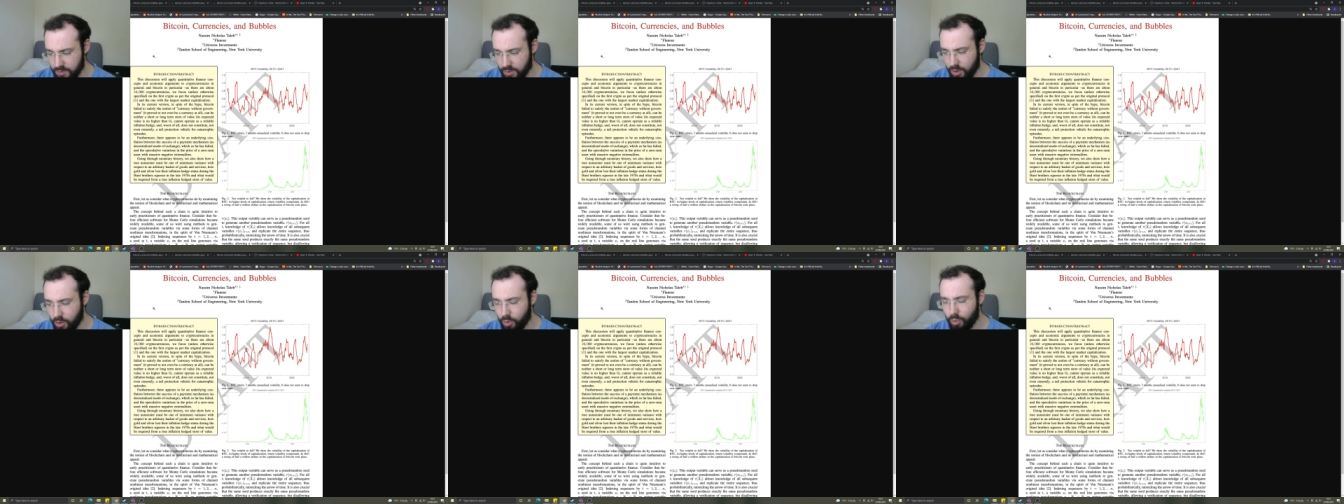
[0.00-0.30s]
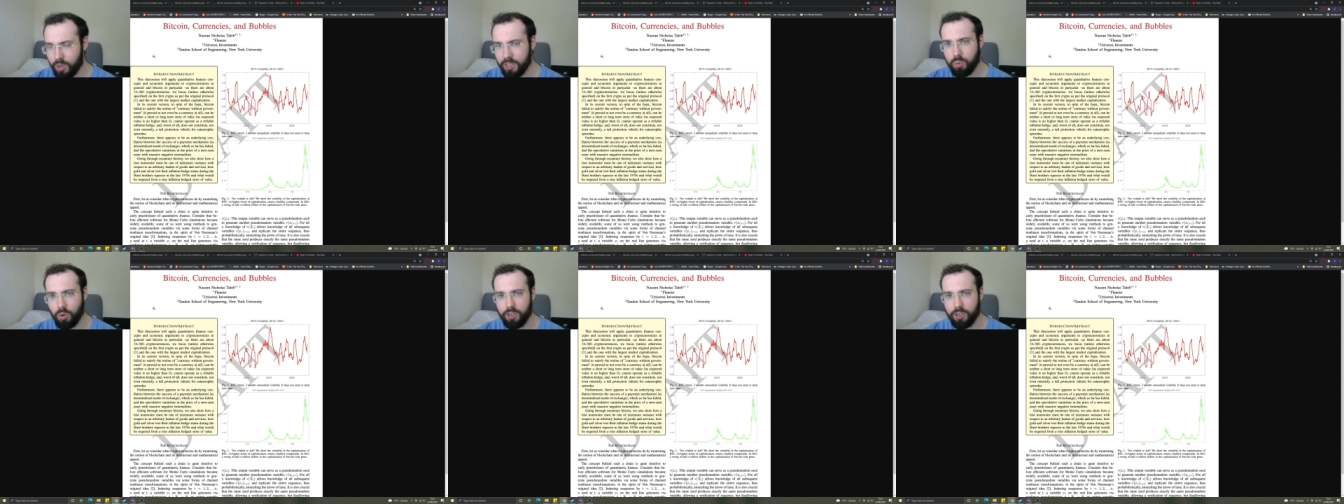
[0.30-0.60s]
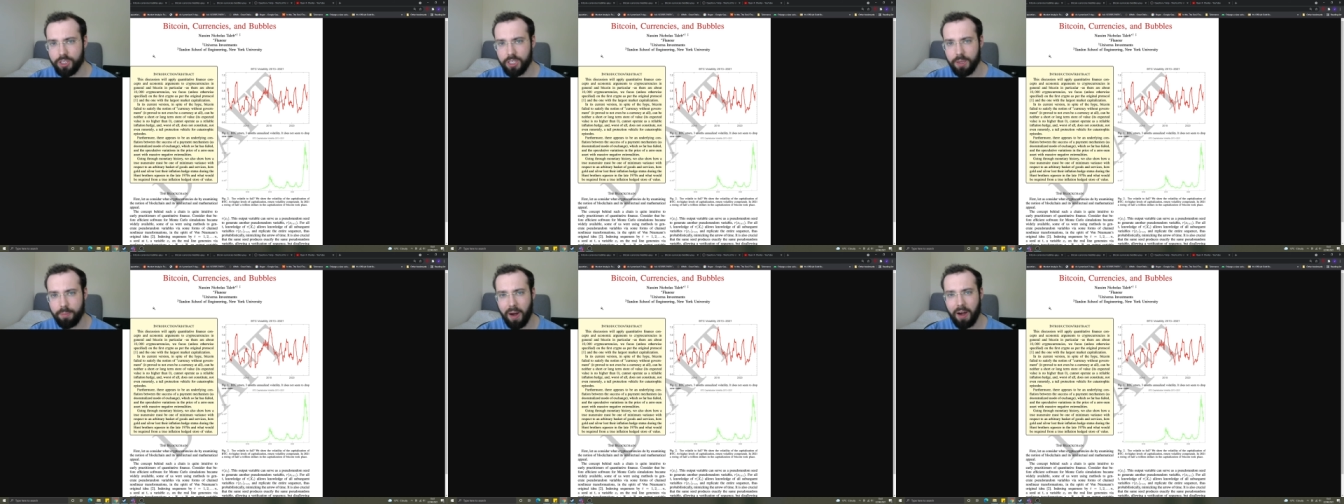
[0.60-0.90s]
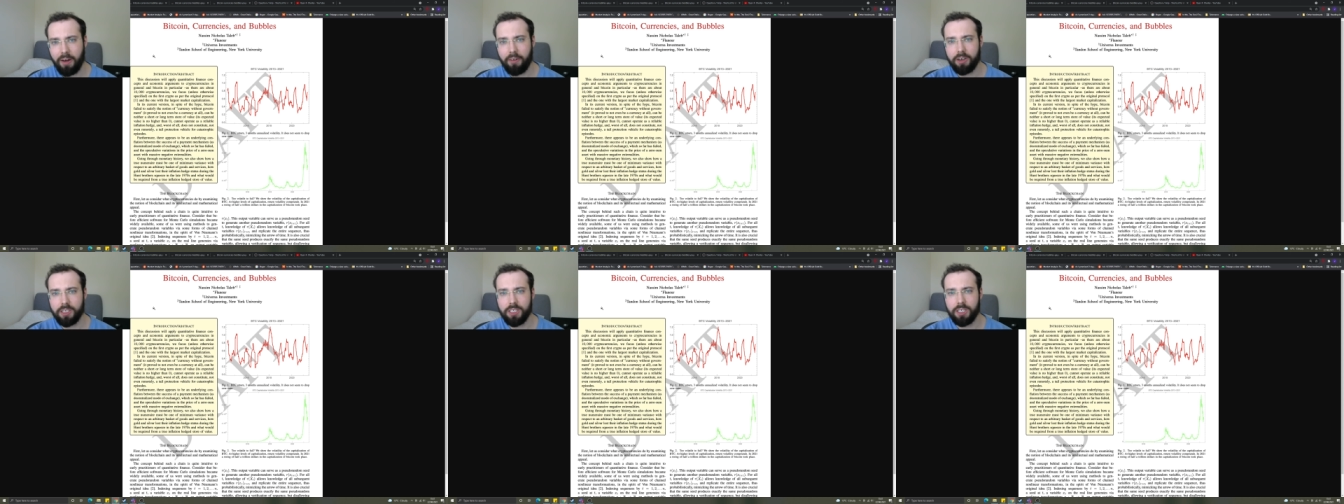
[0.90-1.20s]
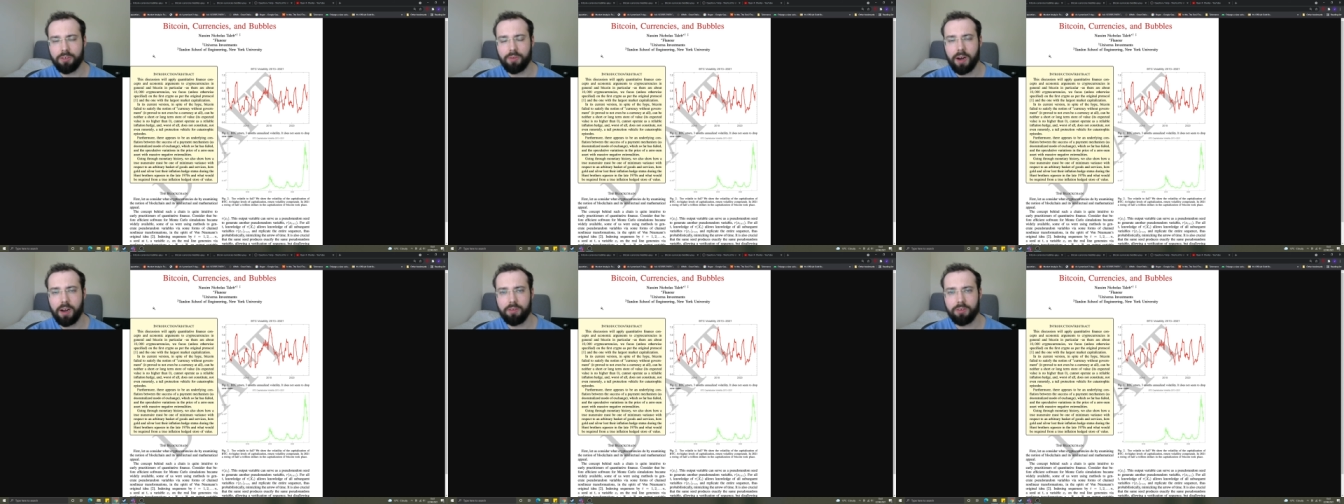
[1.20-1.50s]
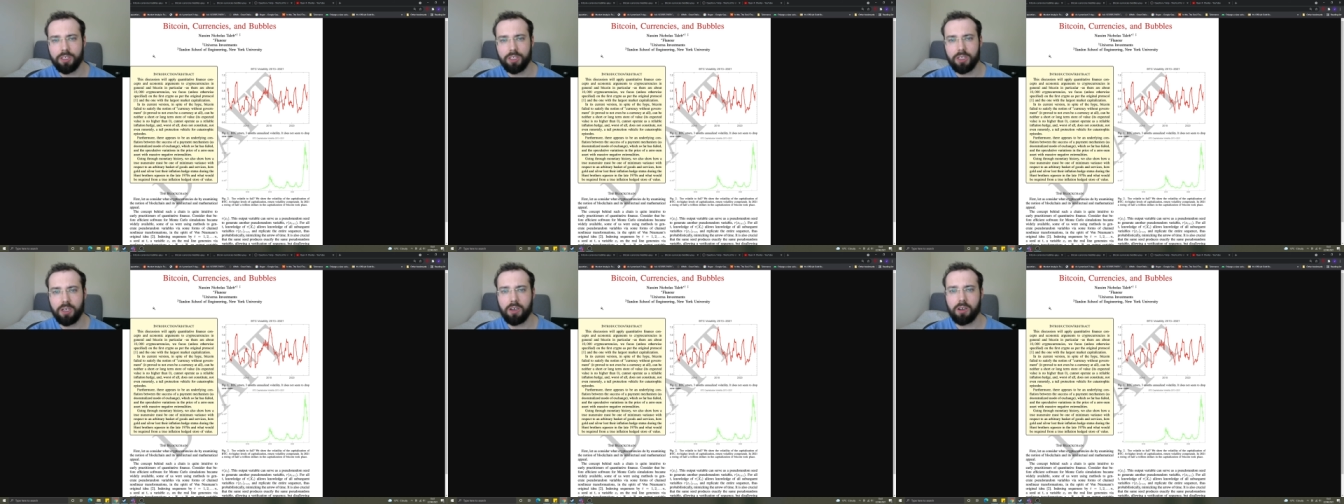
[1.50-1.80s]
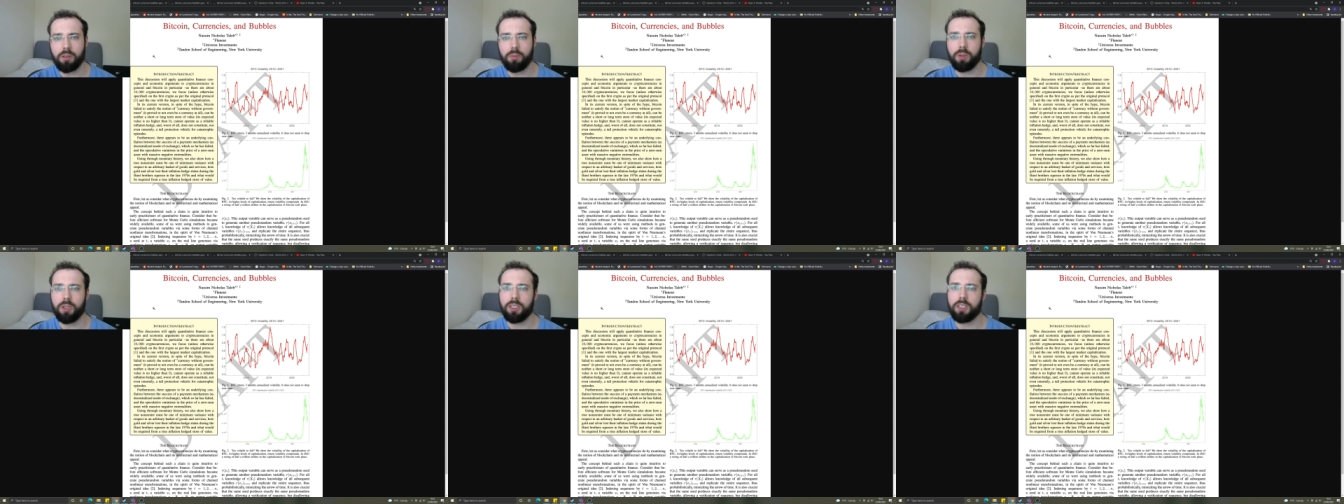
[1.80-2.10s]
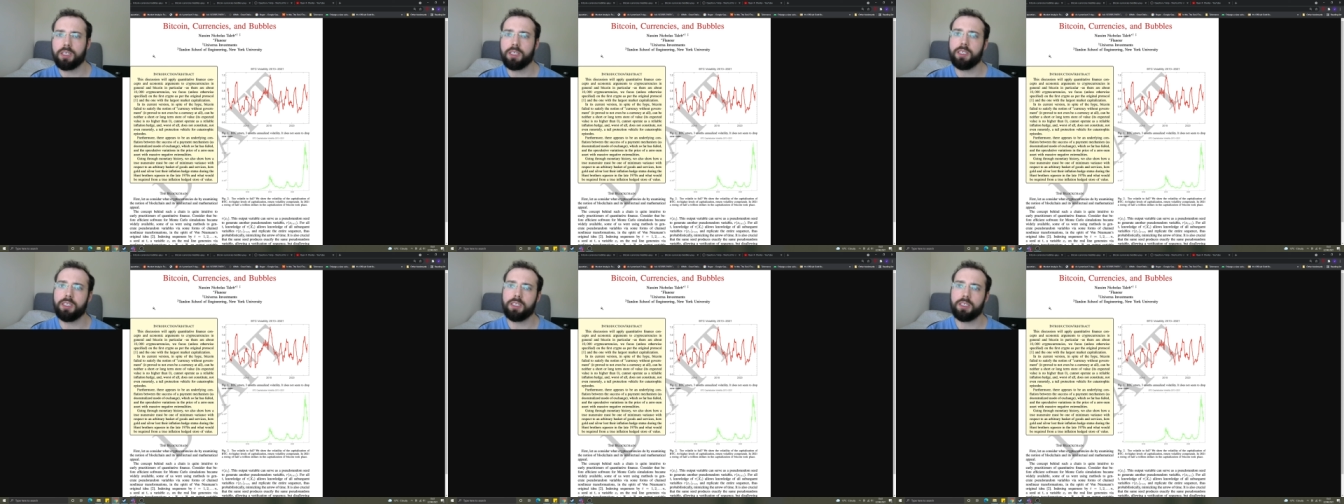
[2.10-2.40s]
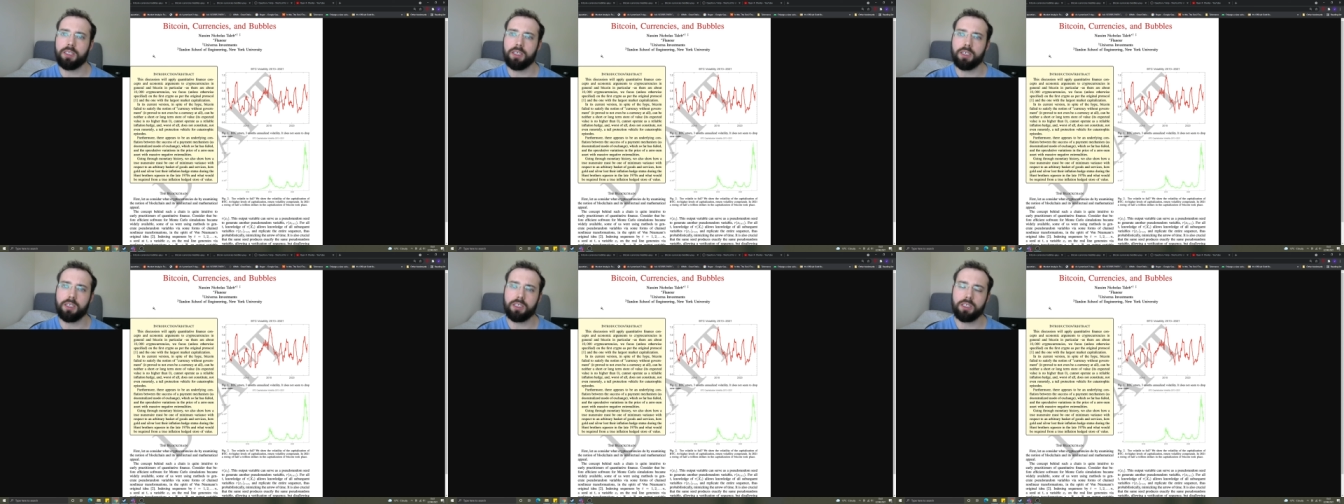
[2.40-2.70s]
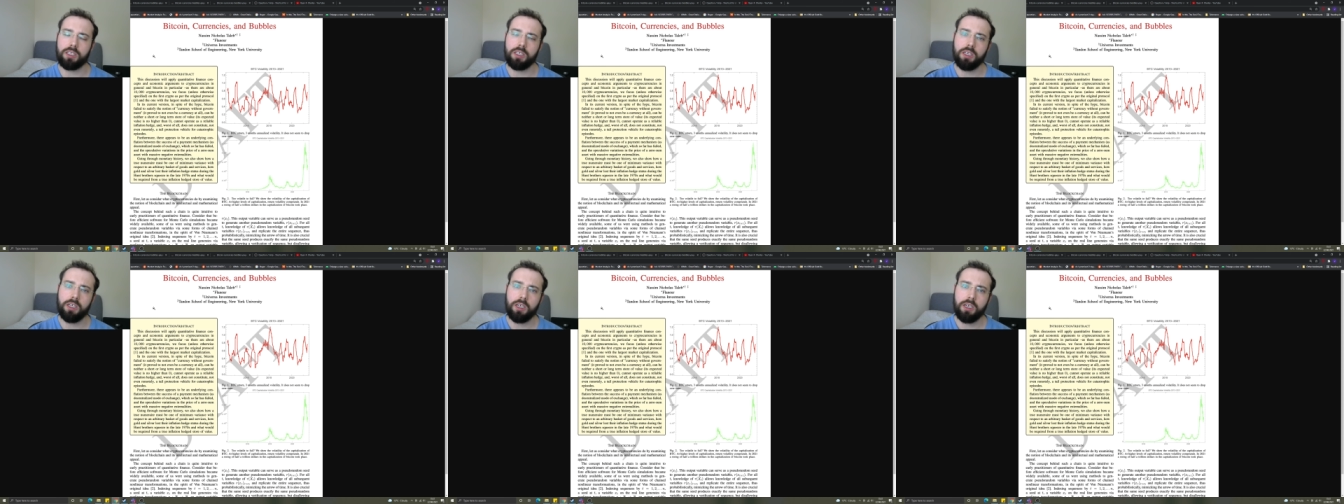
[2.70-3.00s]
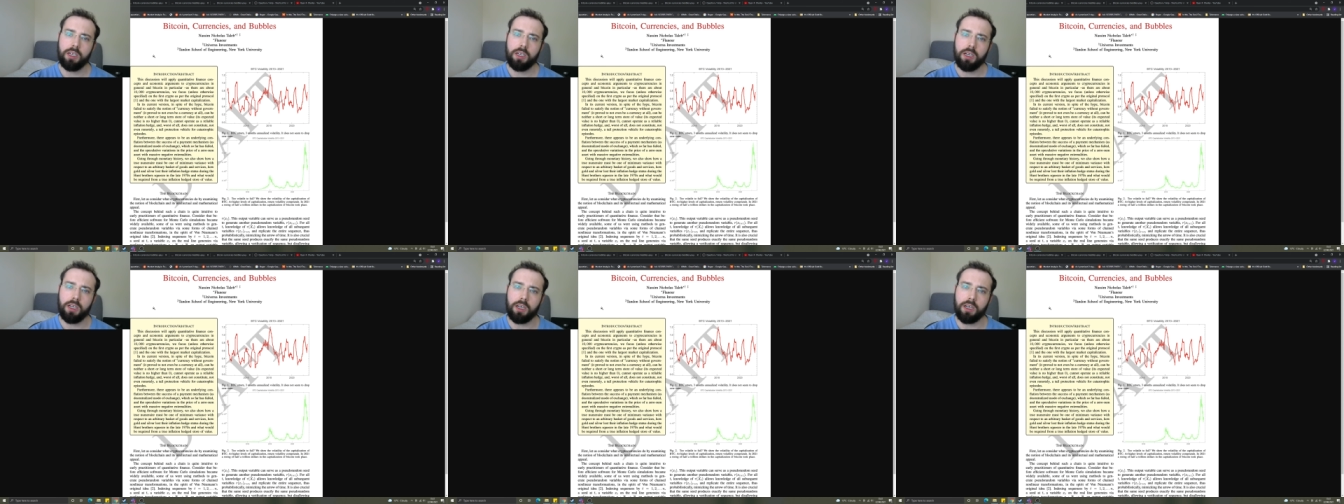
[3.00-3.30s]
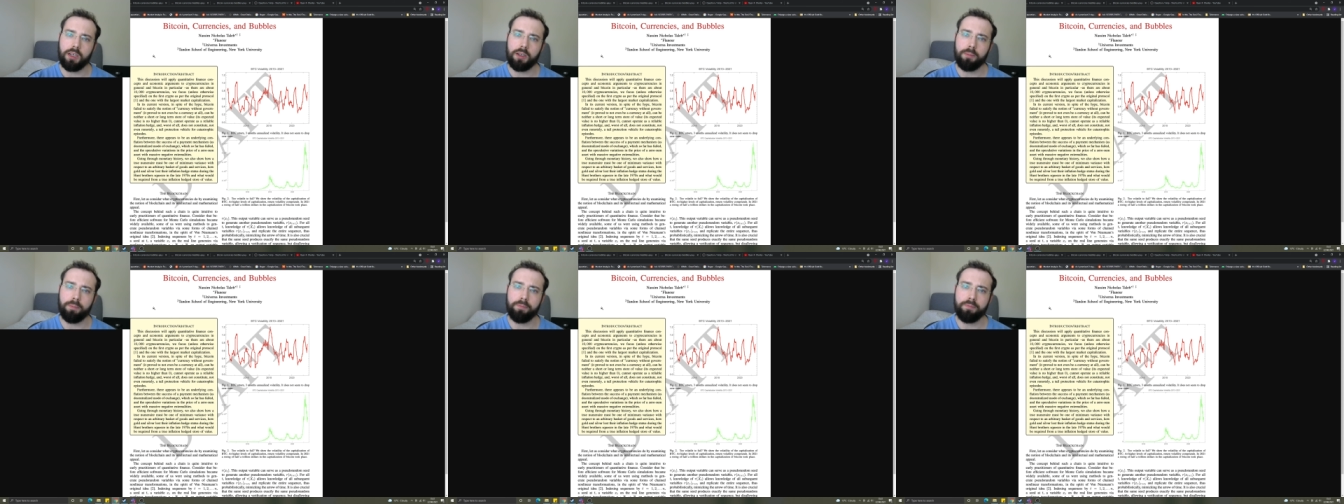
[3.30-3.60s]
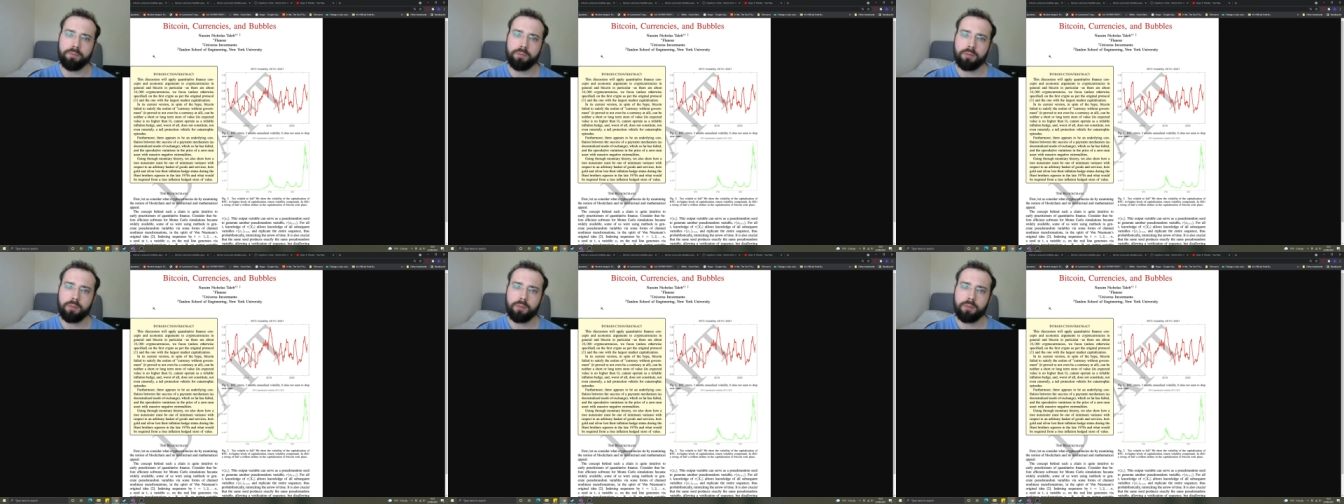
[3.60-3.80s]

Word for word: always what you see parroted around as an argument is that um,